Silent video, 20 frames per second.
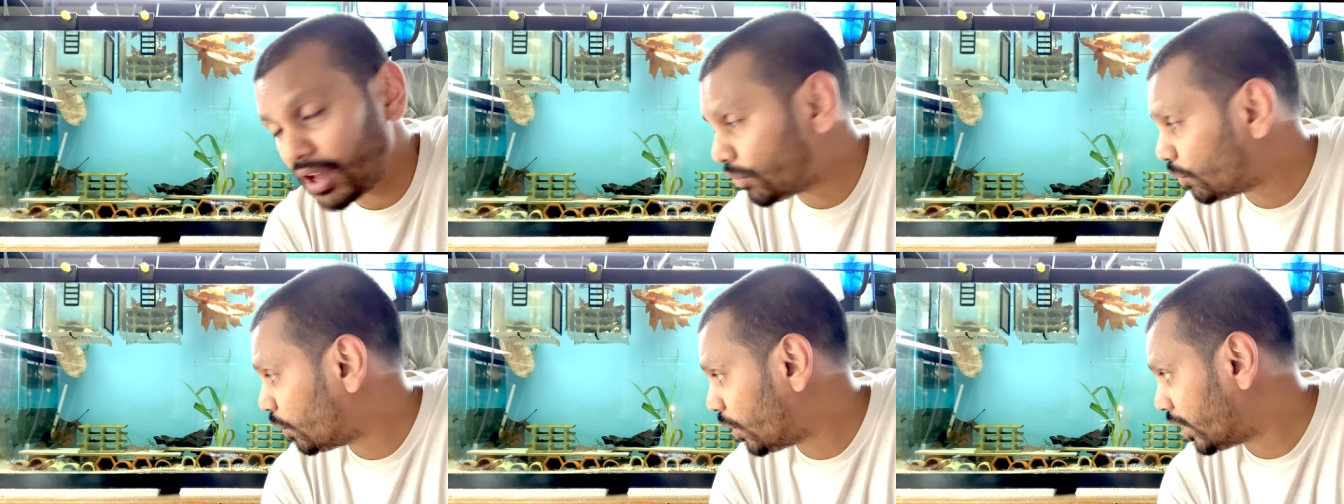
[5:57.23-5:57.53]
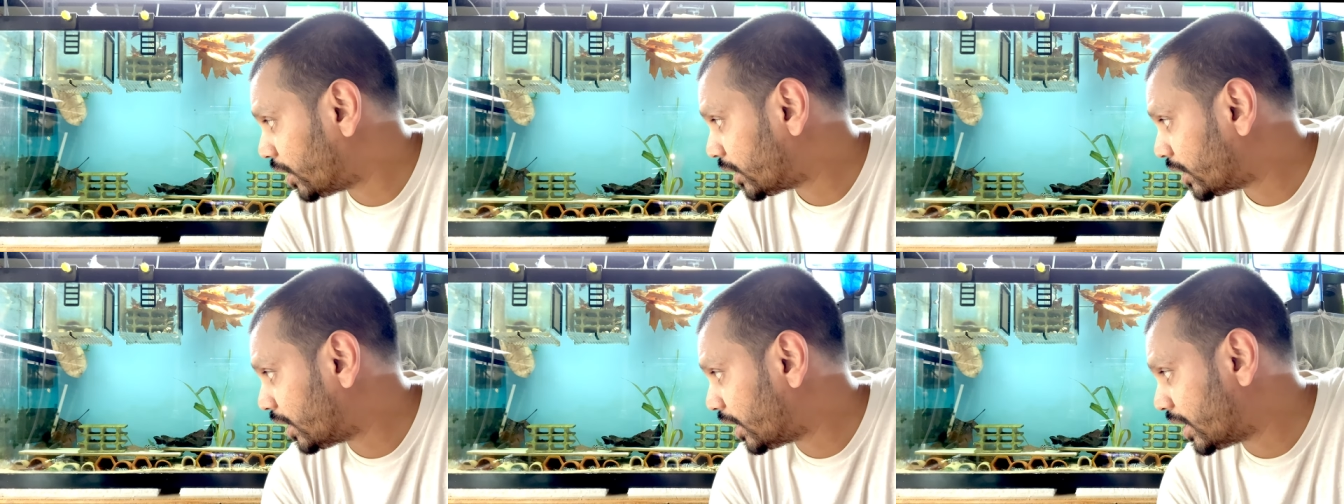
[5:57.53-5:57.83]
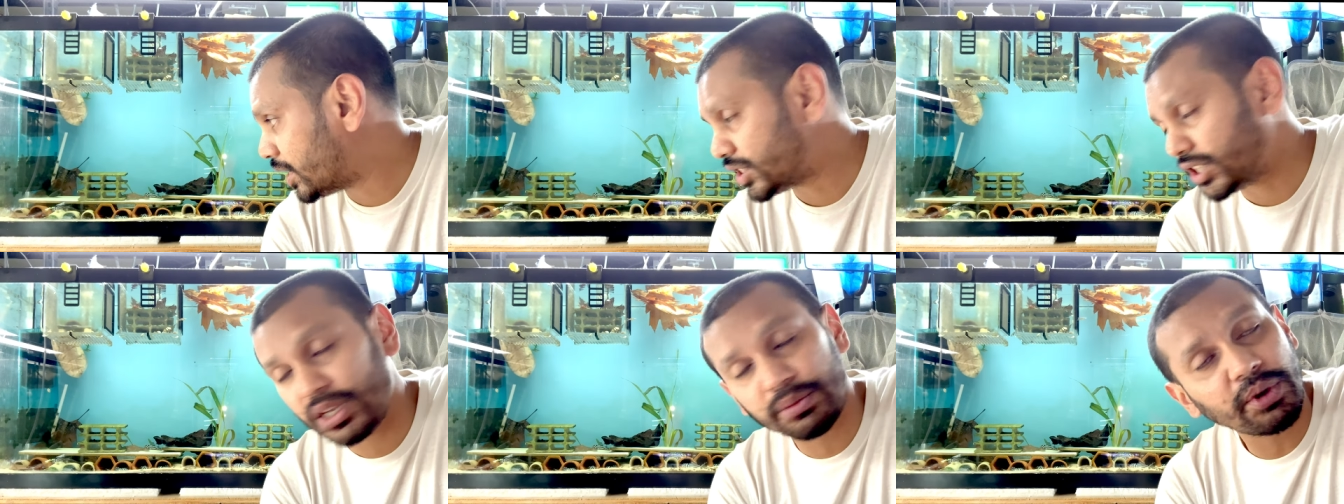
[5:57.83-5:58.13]
what
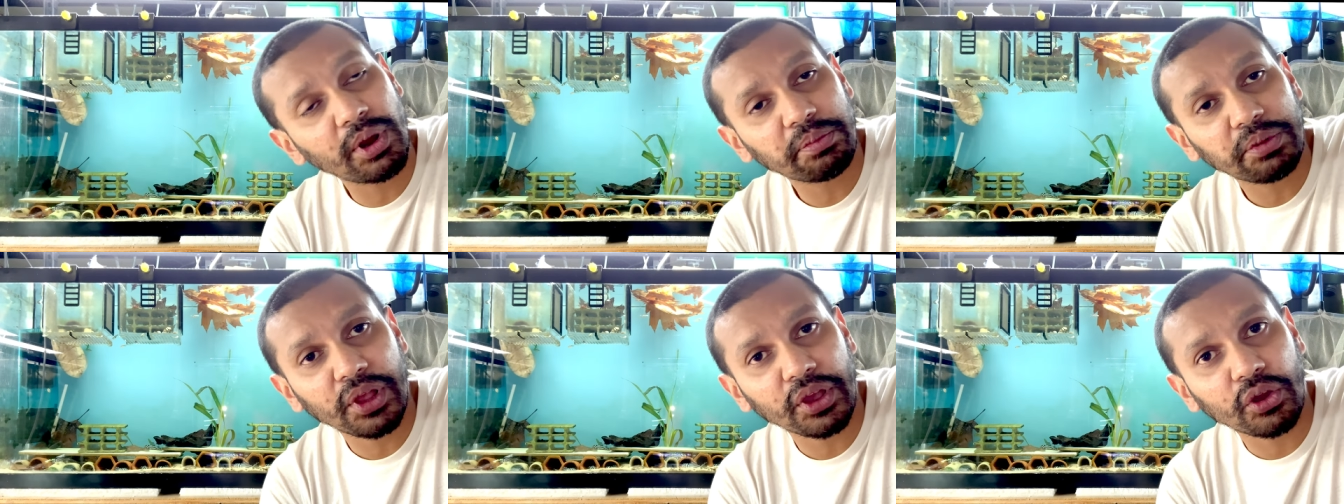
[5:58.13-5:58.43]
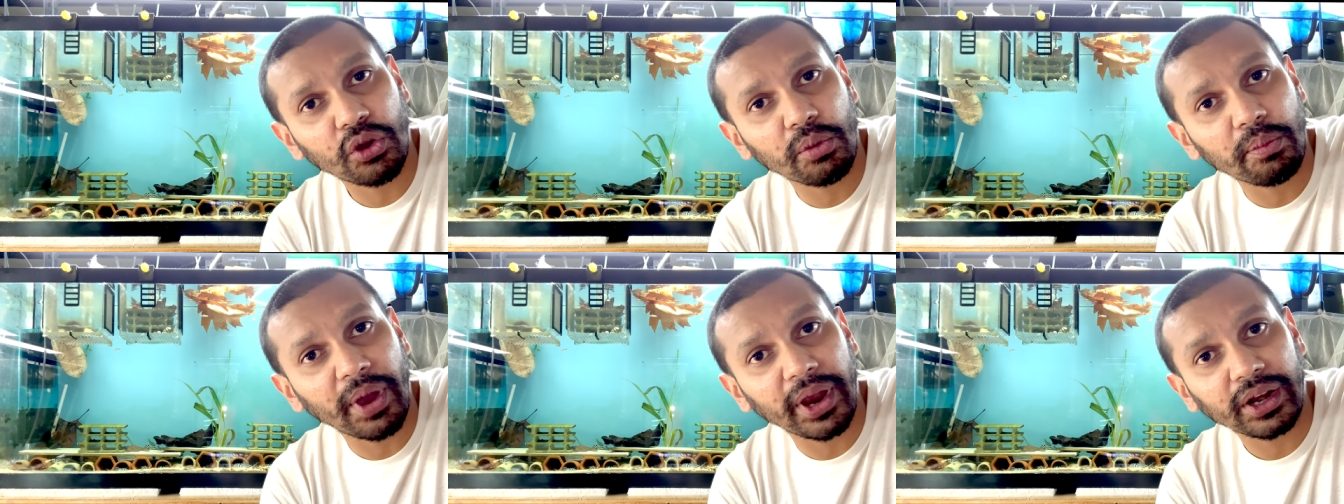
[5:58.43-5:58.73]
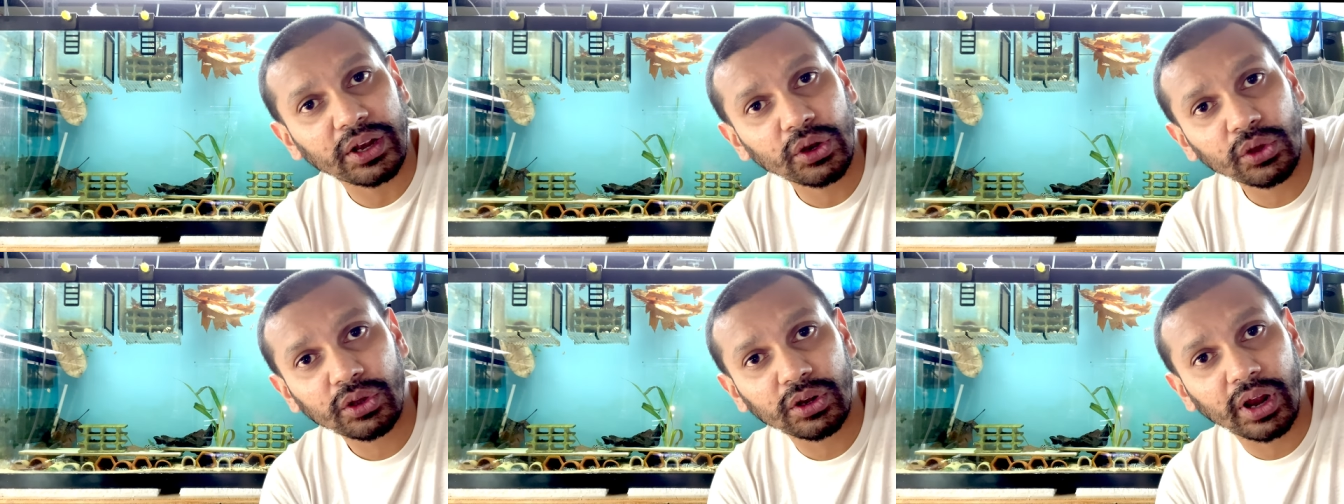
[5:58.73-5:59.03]
a zebra pleco
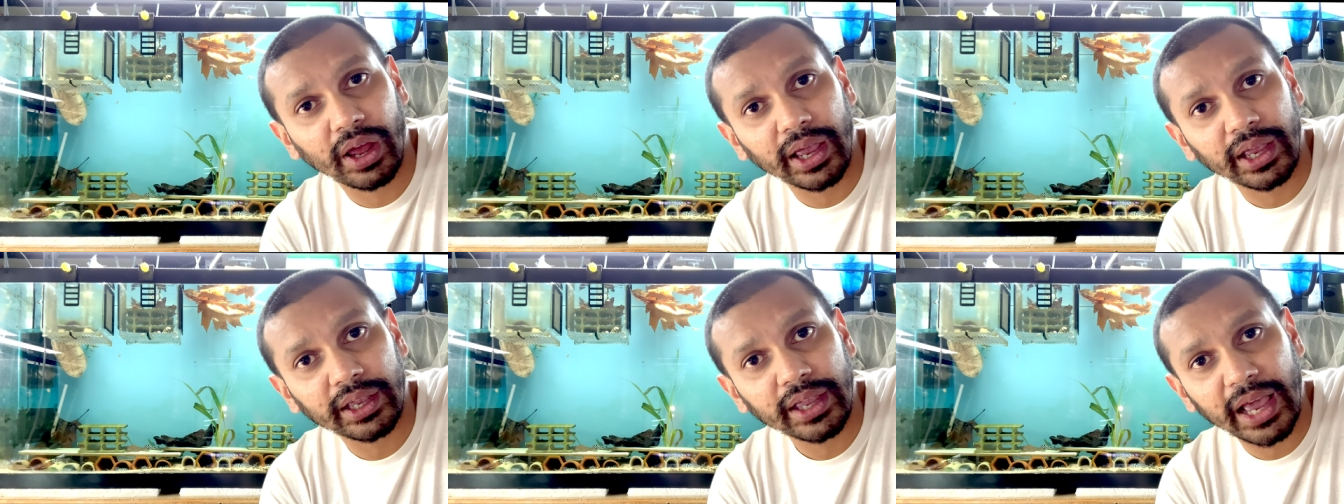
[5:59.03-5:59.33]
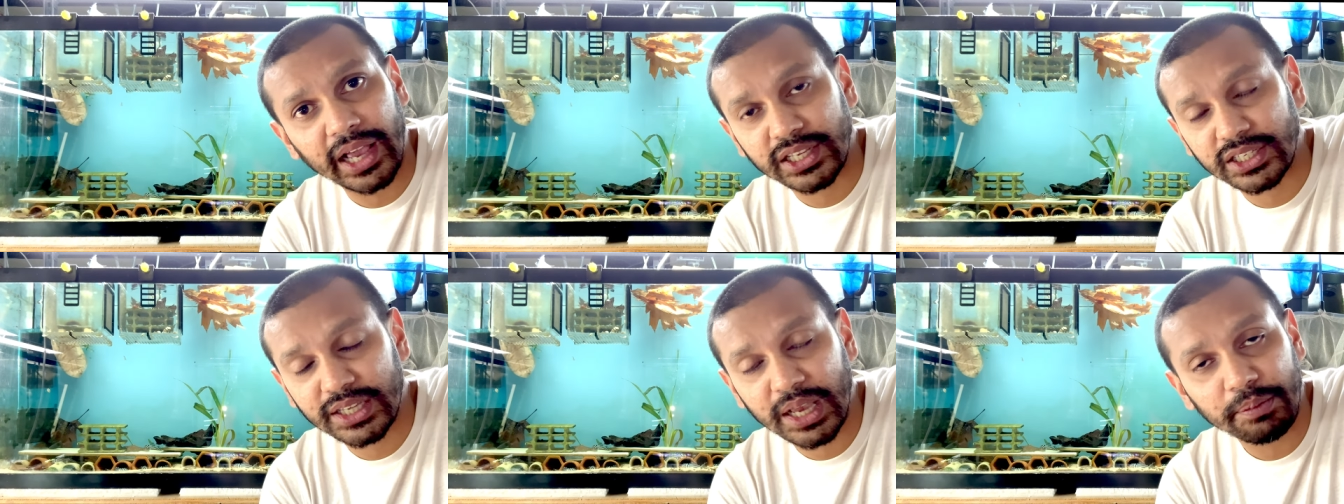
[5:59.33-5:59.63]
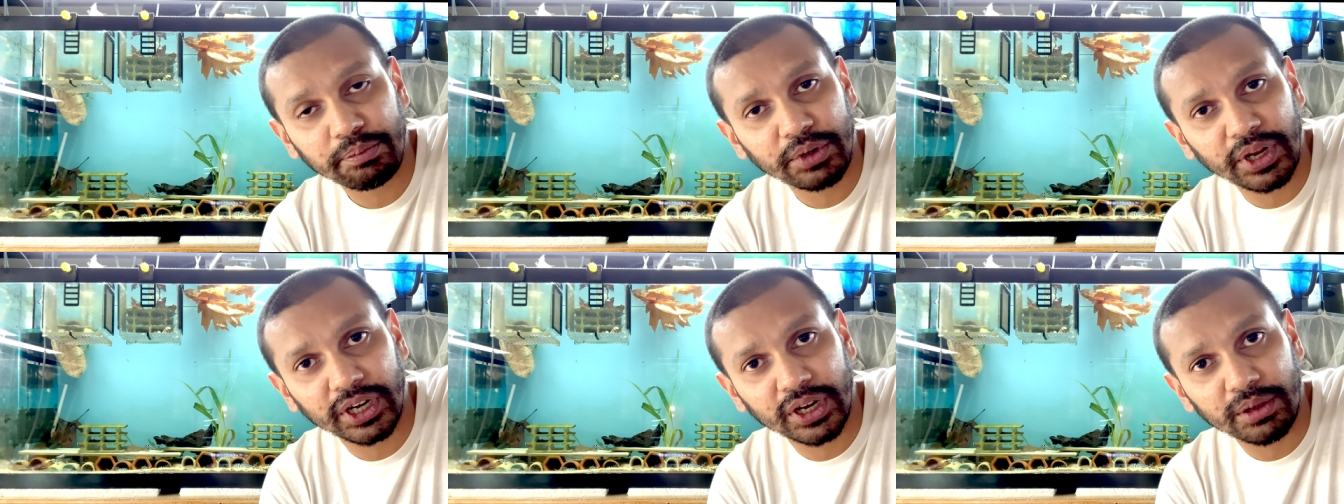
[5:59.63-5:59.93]
might look like, except in